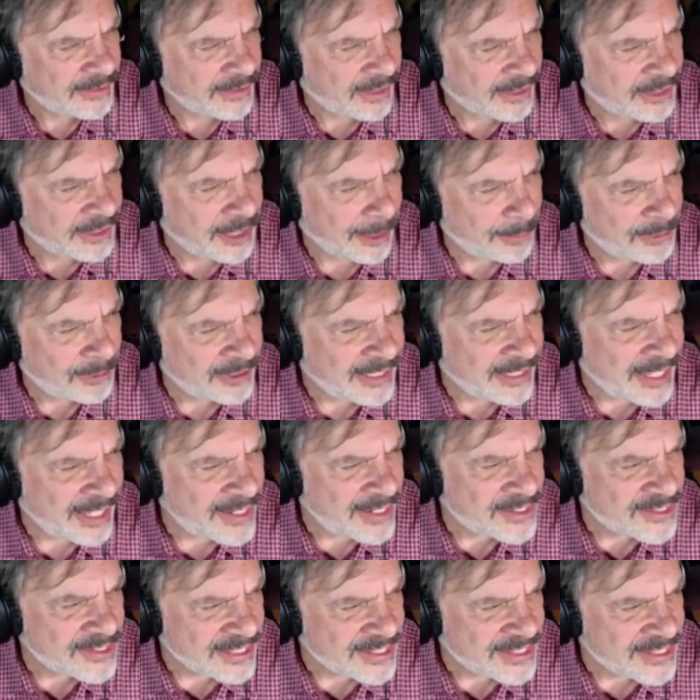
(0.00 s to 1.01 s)
a couple of
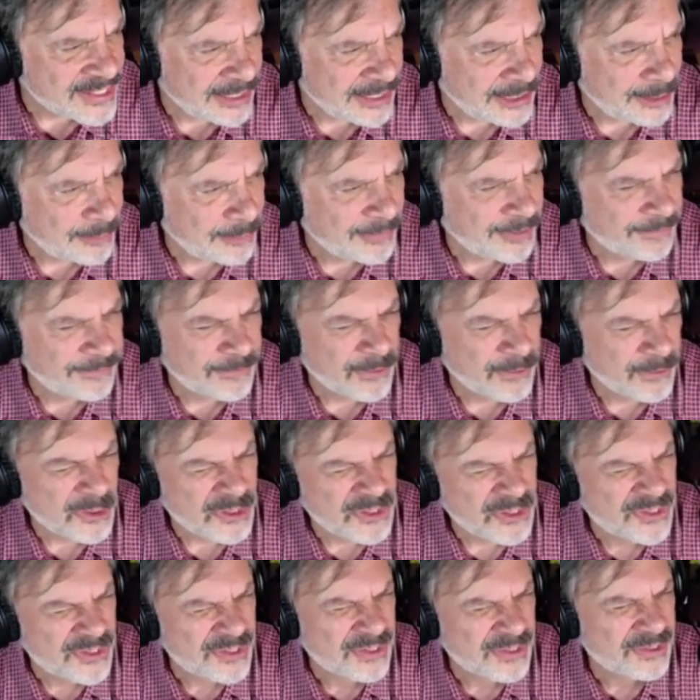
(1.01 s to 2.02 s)
days. I sent him the
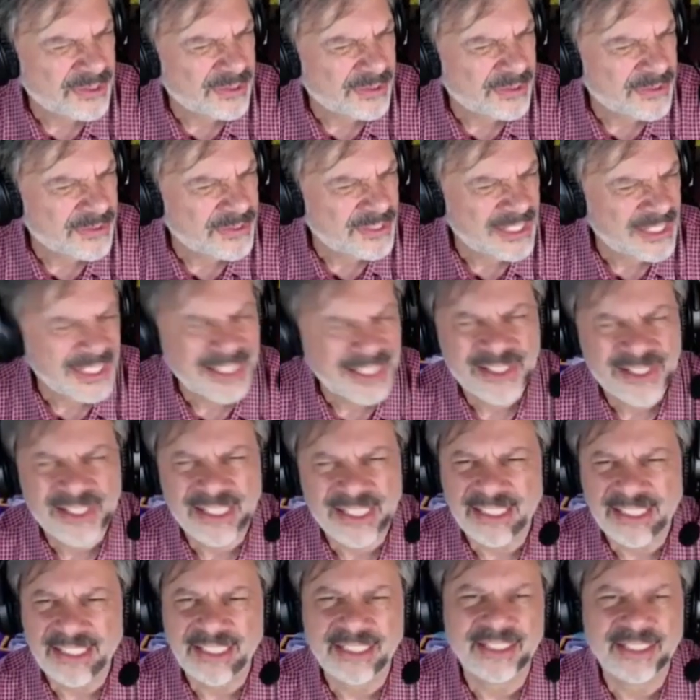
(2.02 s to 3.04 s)
first
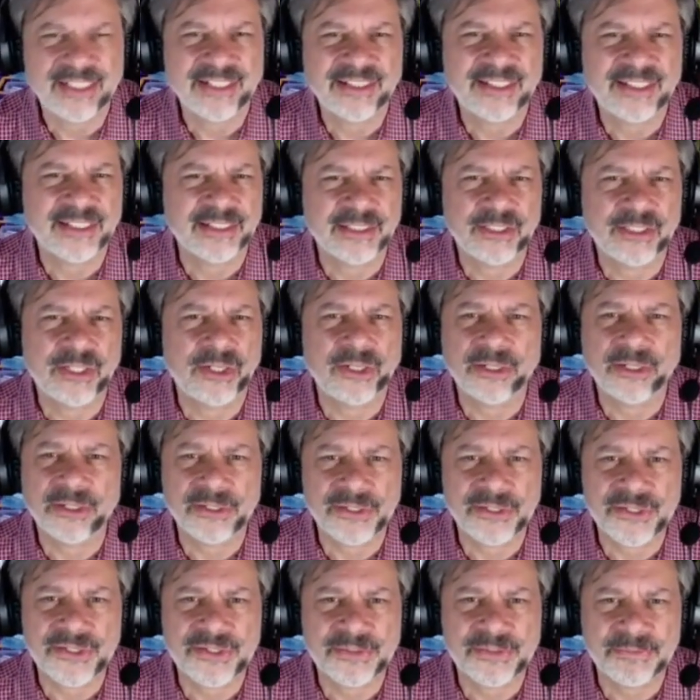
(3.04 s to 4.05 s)
16, I think,
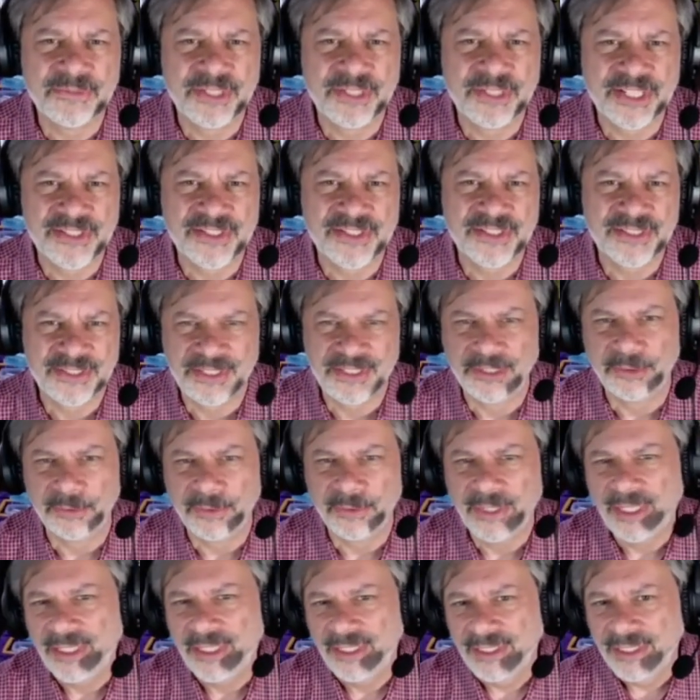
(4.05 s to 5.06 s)
cards, just
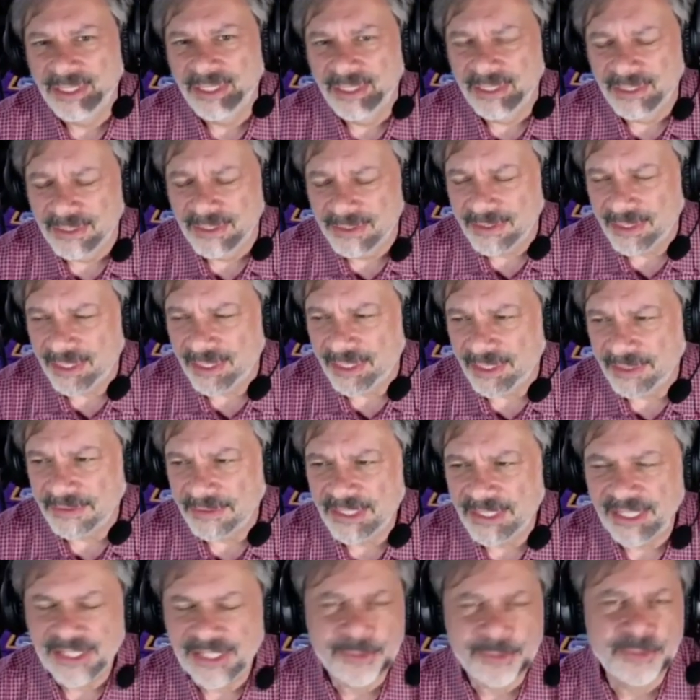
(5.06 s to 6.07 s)

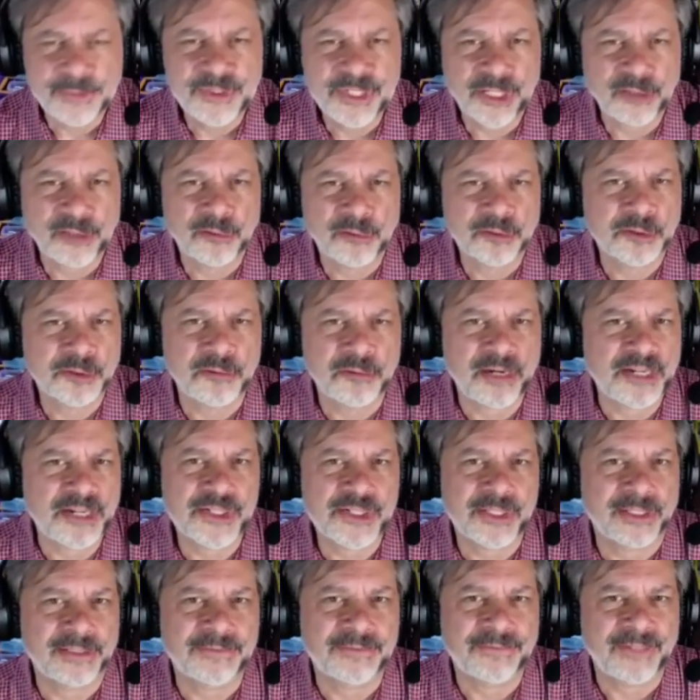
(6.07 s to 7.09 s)
to get some general
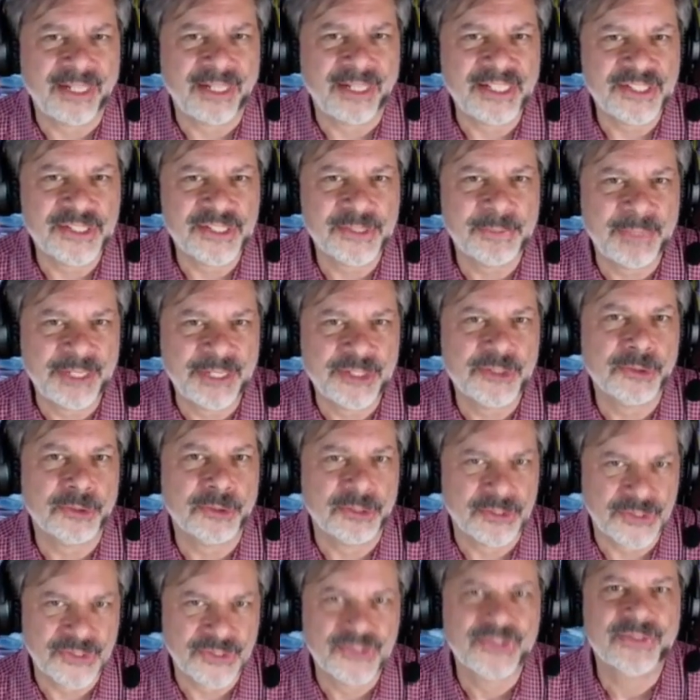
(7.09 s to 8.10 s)
directional advice, make sure
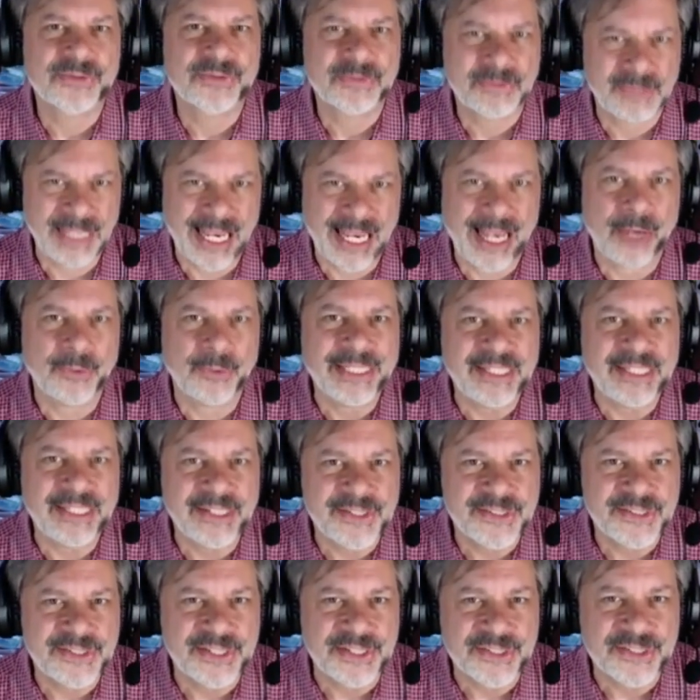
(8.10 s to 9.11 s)
it's how he
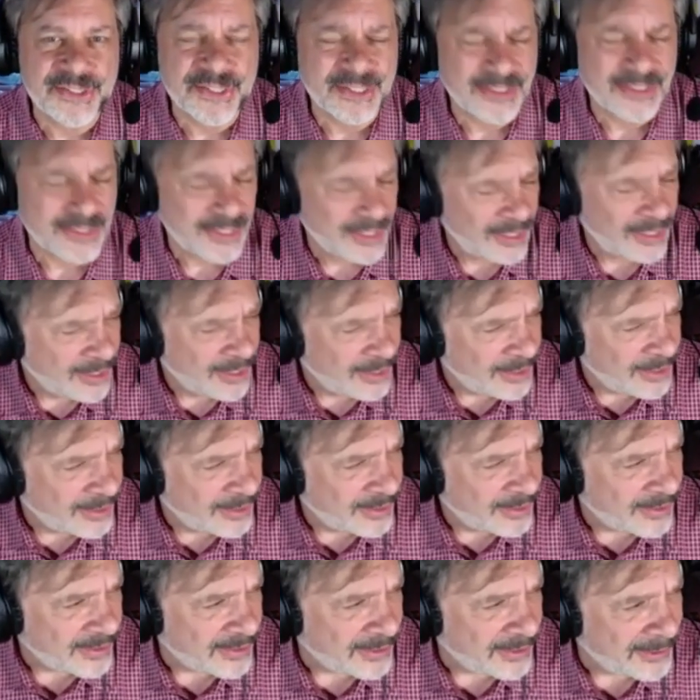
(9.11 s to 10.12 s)
sees it.
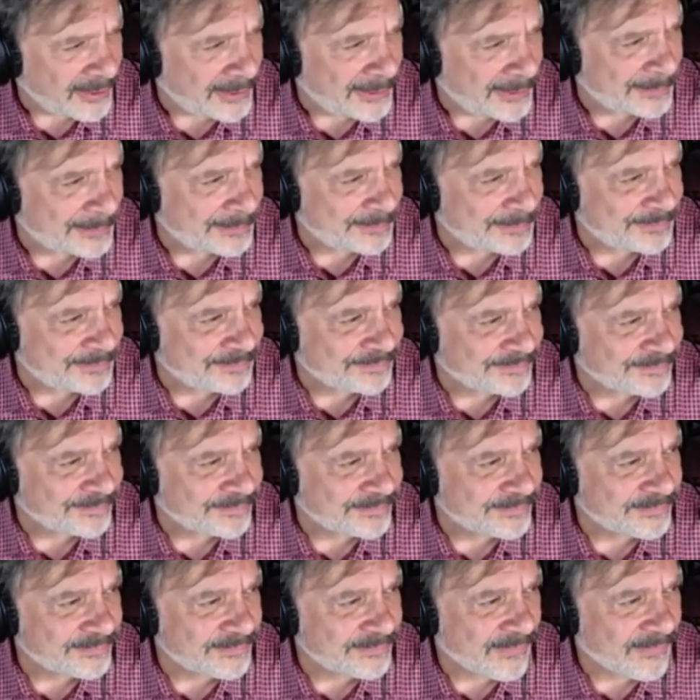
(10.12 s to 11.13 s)
Um,
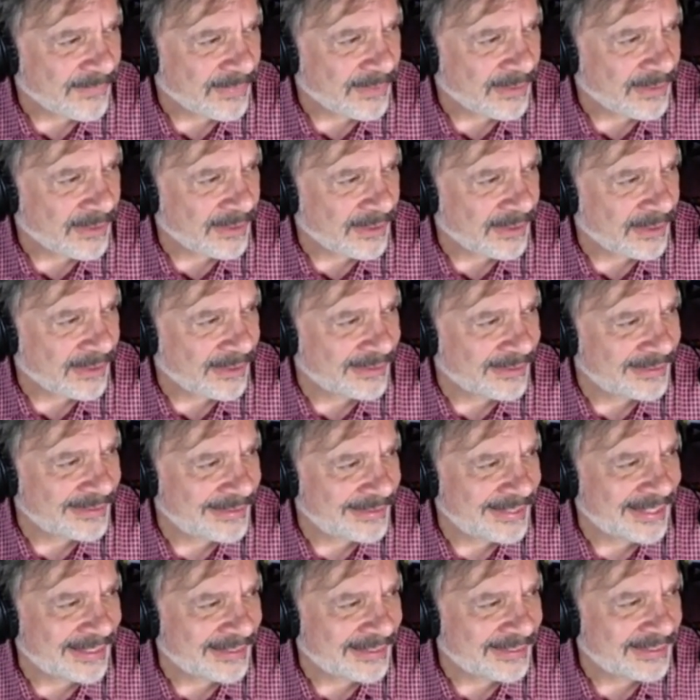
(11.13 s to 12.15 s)

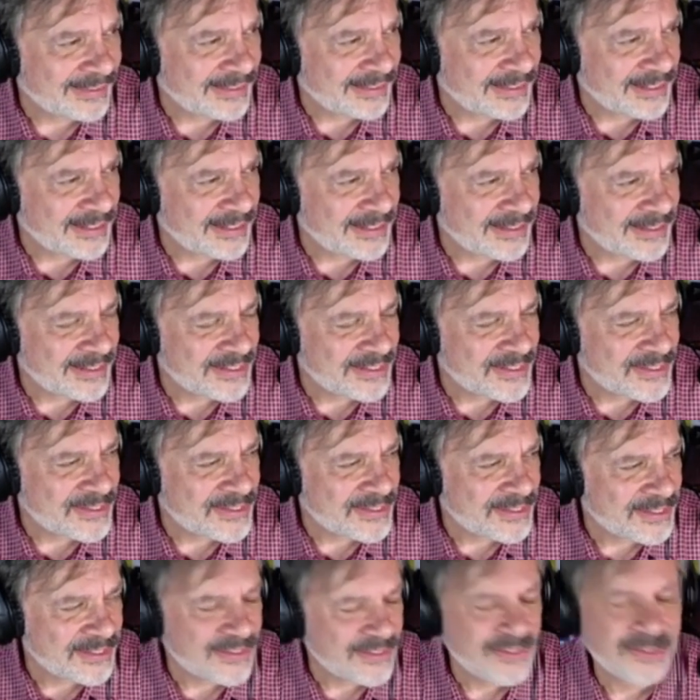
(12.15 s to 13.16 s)
yeah, this is
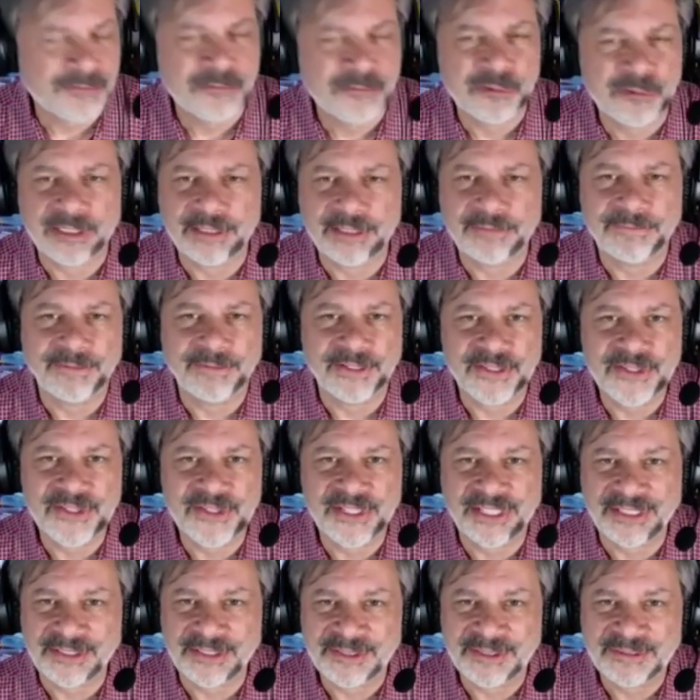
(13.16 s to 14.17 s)
a really fun
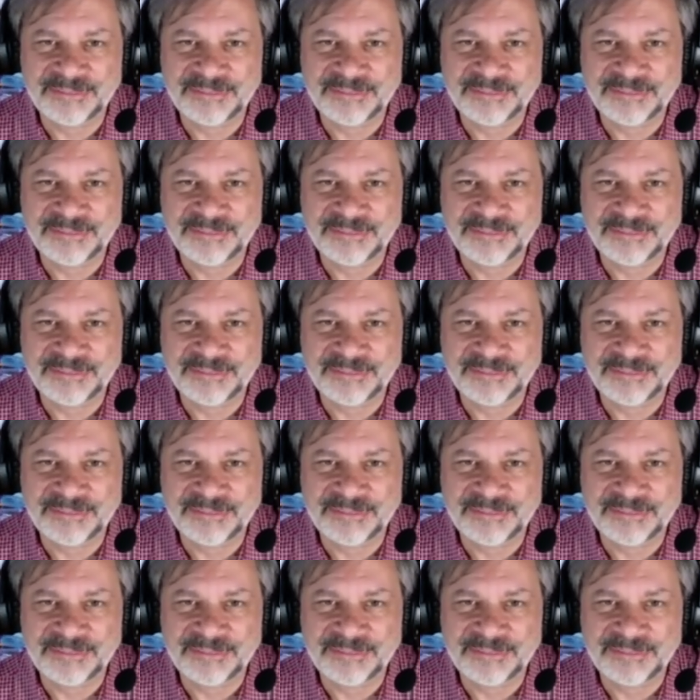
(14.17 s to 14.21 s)
set.